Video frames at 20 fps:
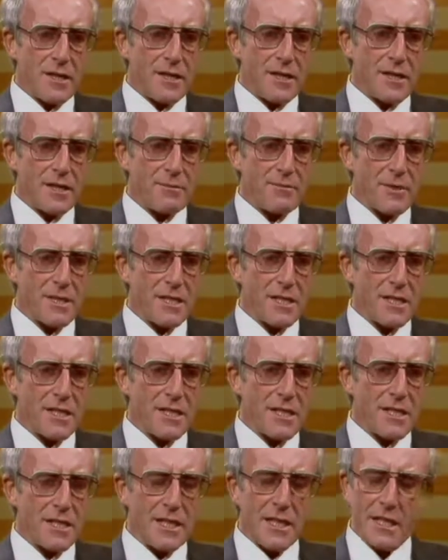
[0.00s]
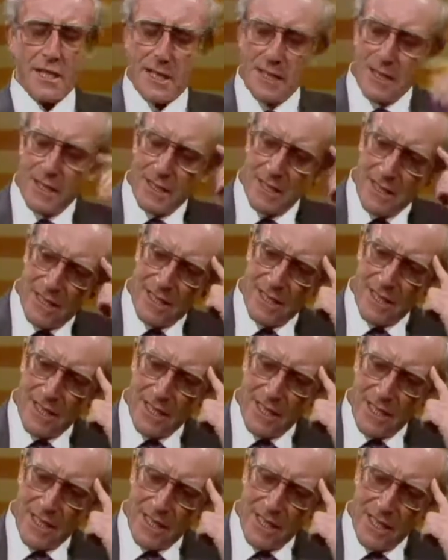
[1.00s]
Let me see.
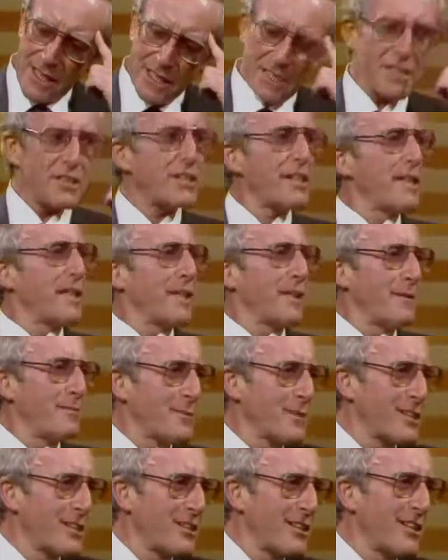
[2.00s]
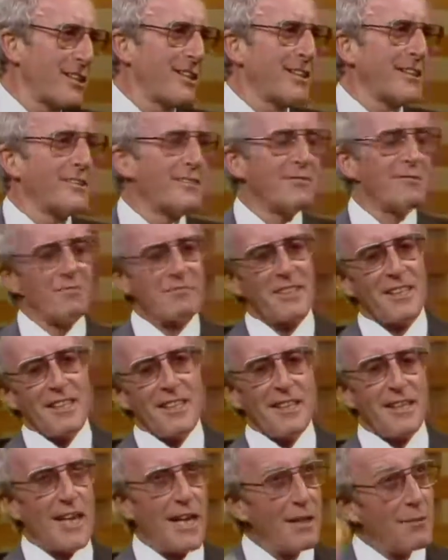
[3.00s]
He's not in, I'm sorry.
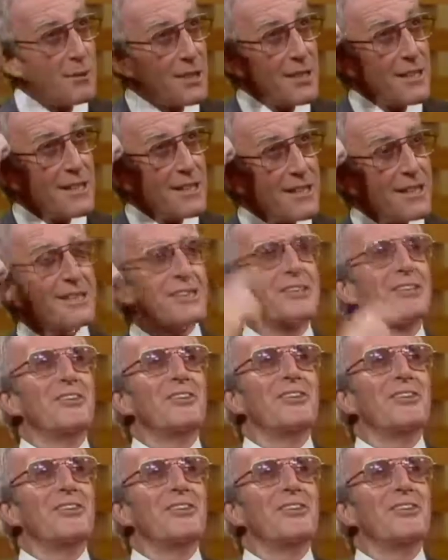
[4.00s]
Anybody there? No.